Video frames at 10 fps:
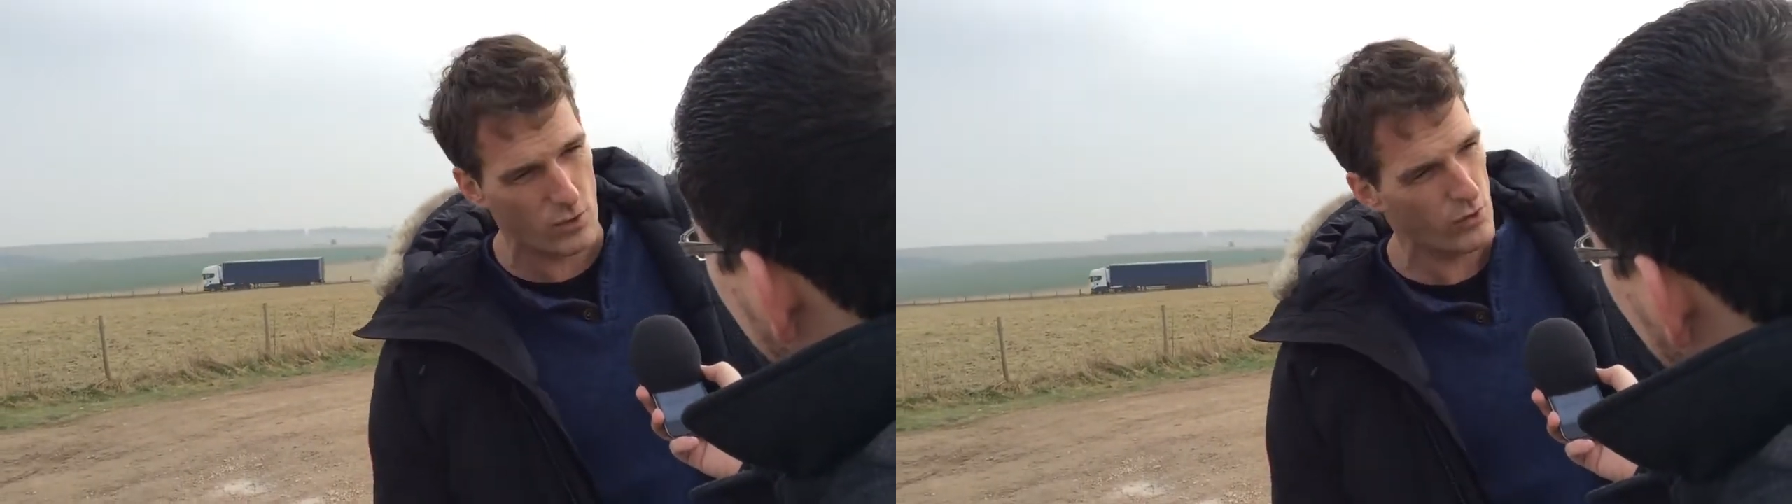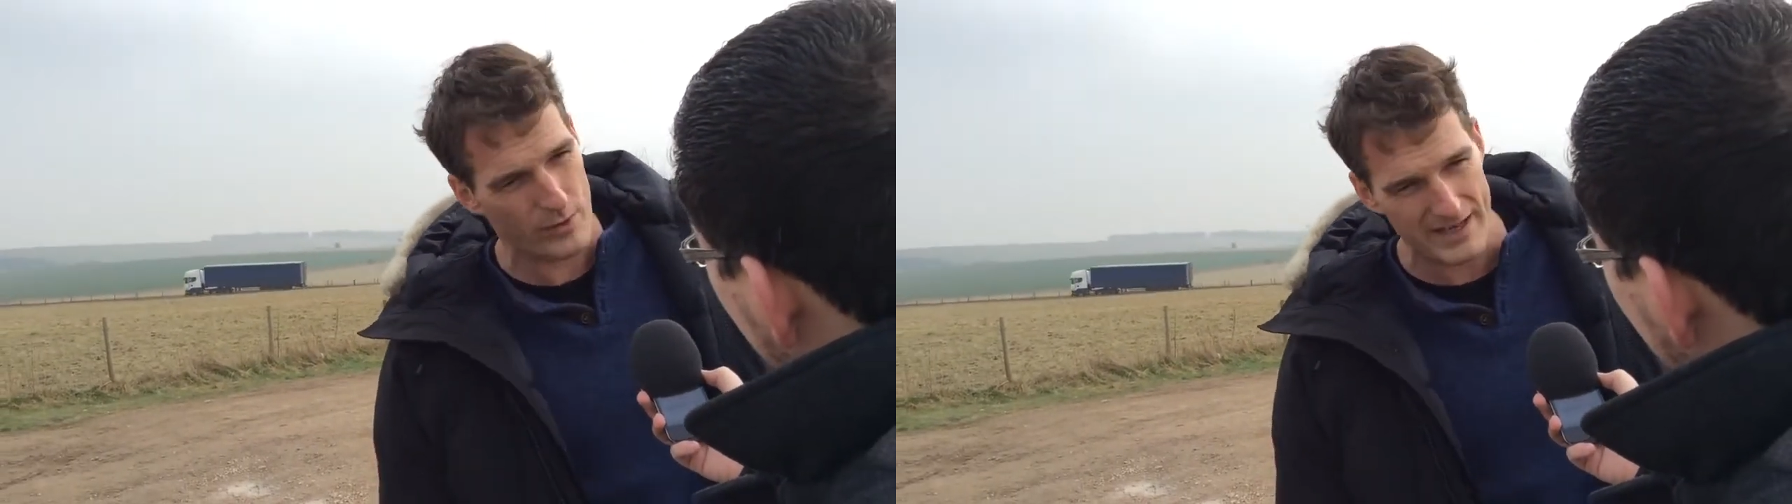
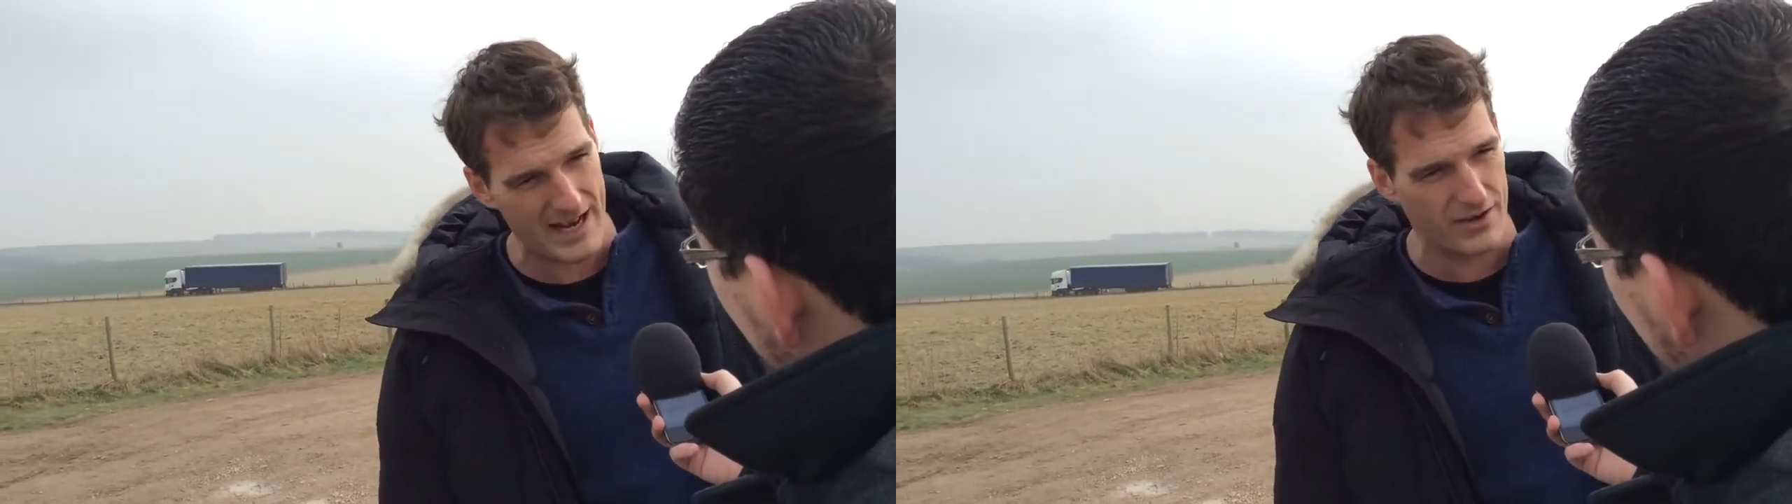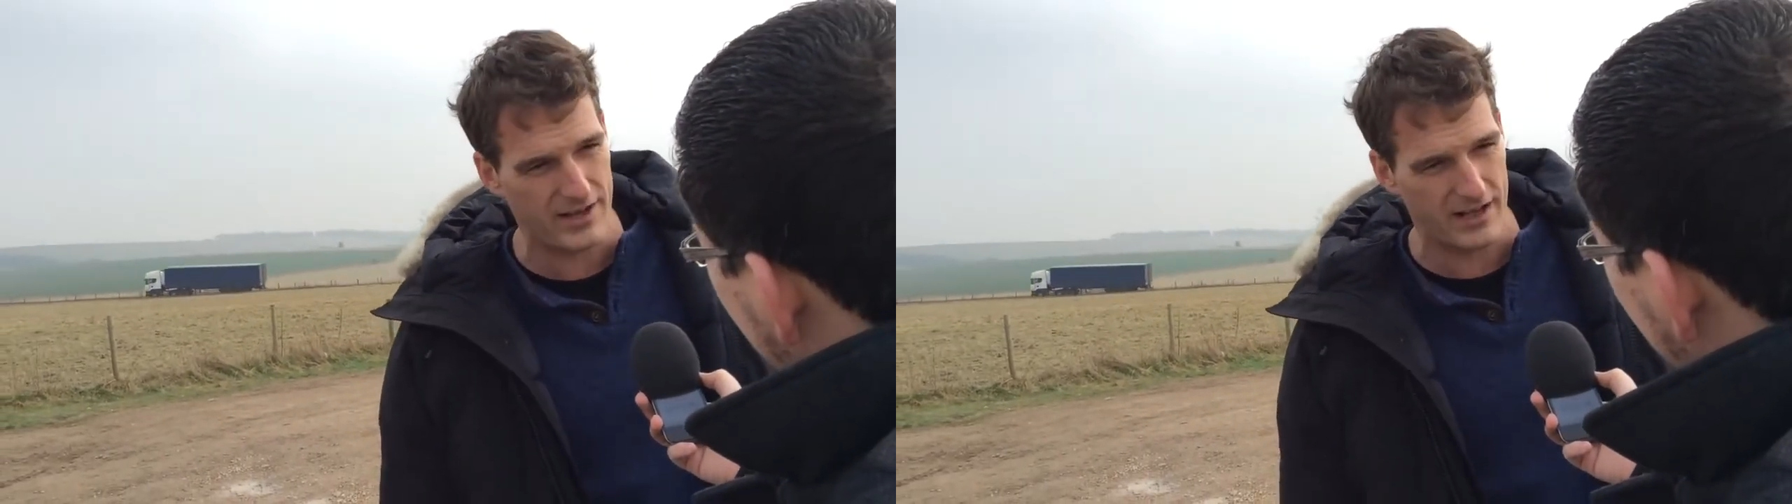all the way
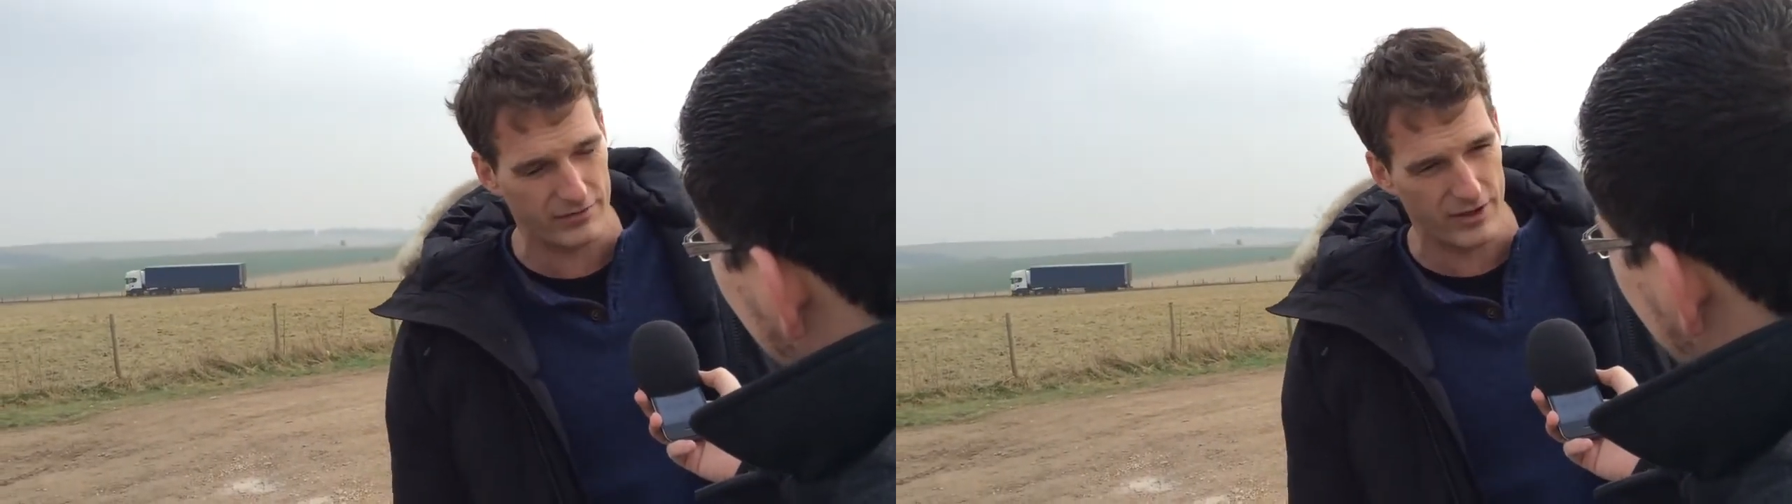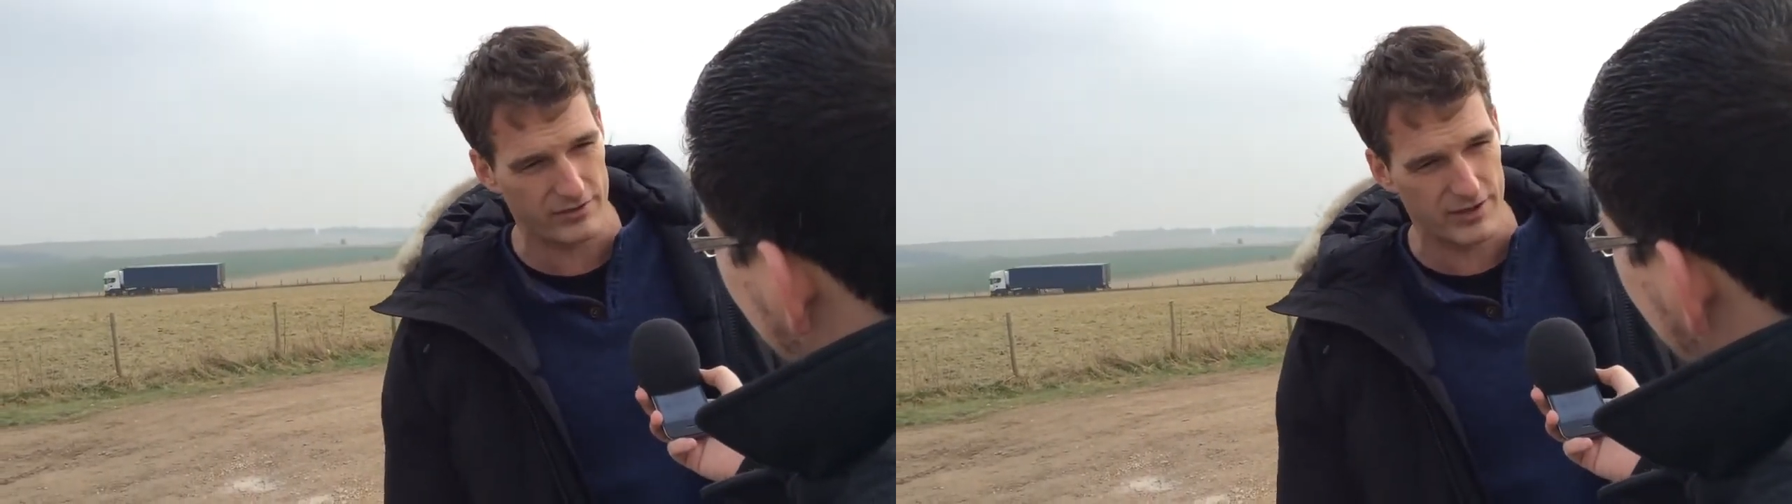down the
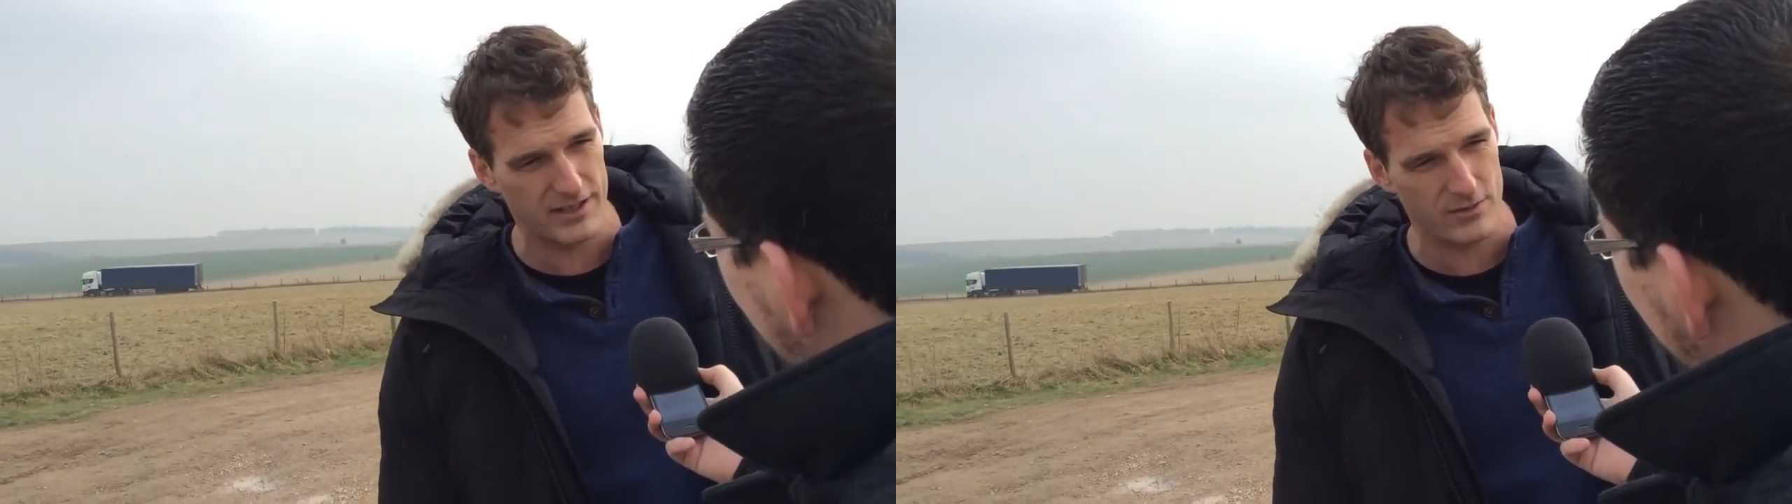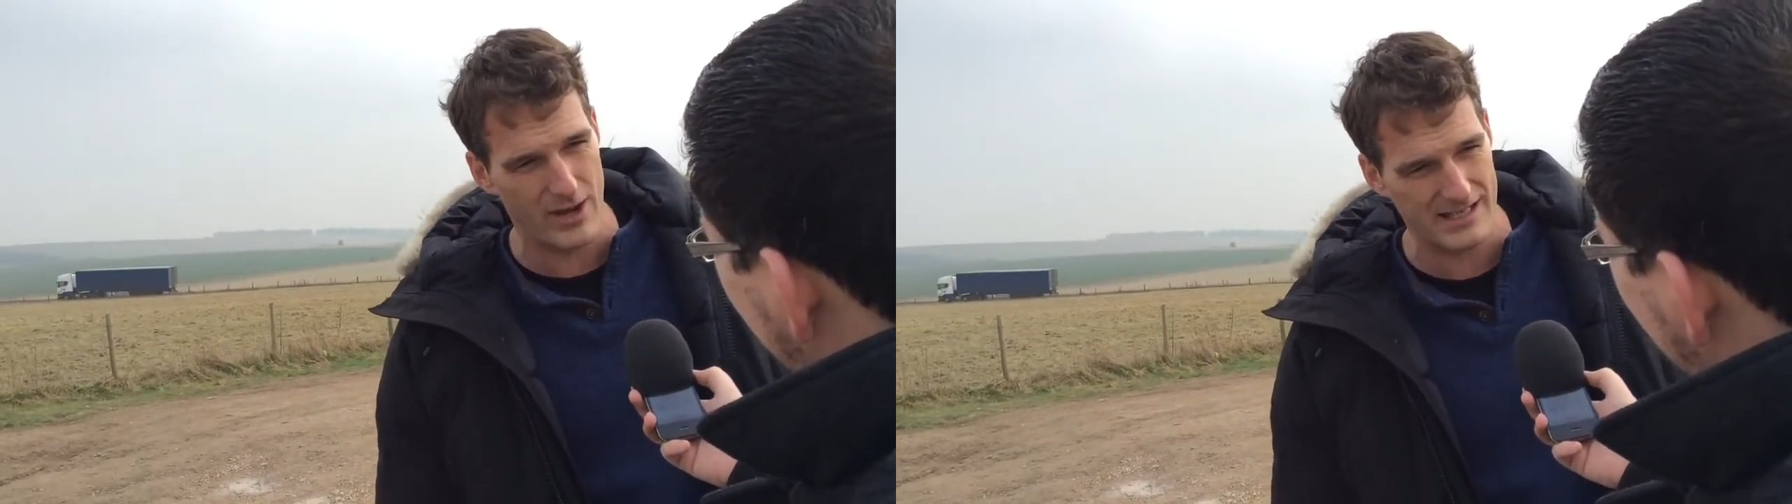A303
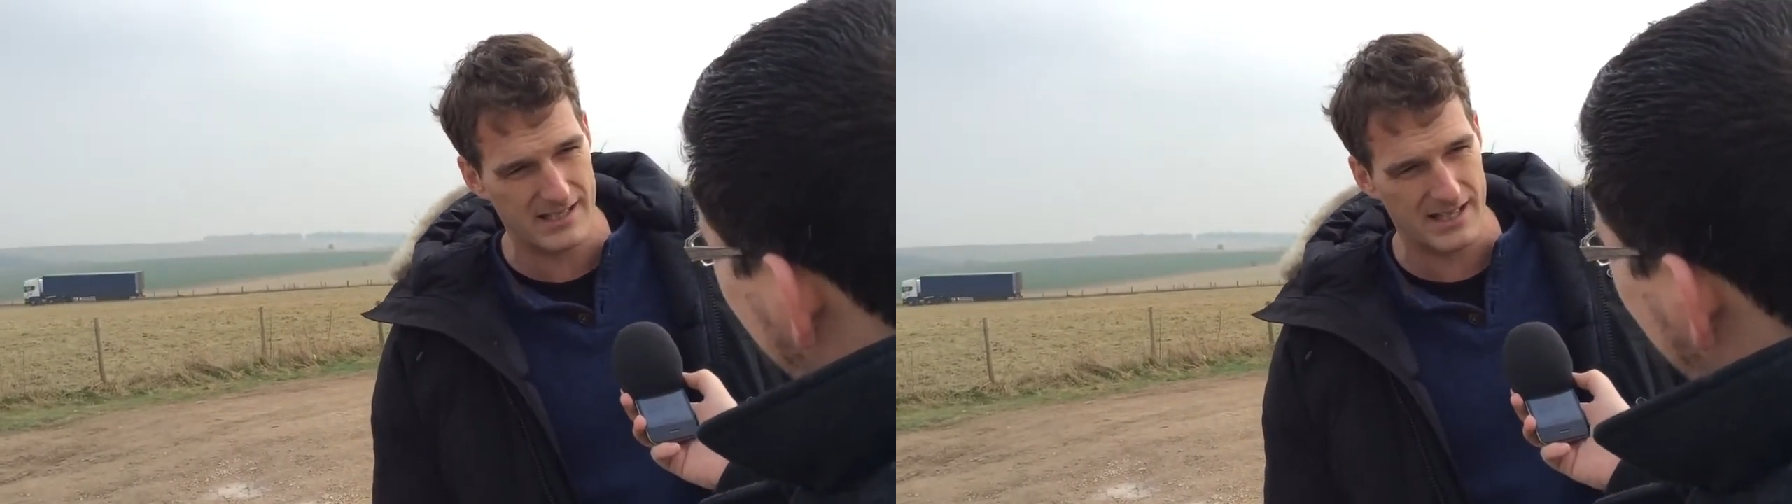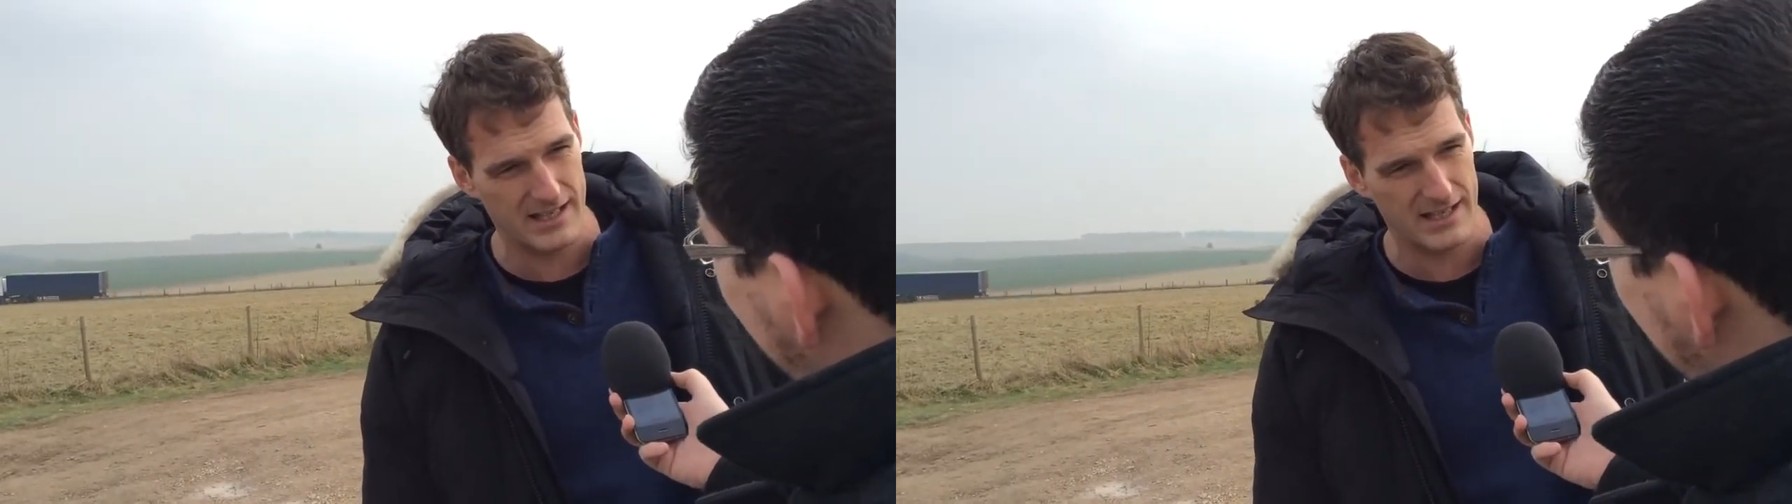to the
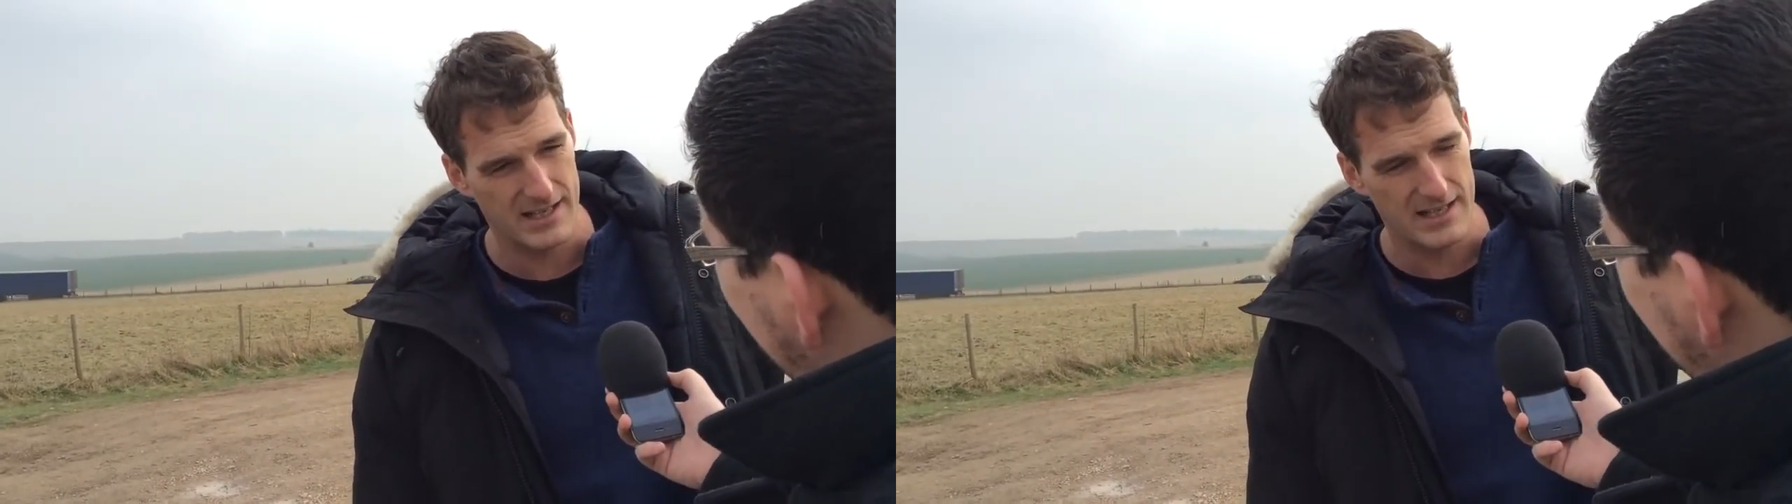west here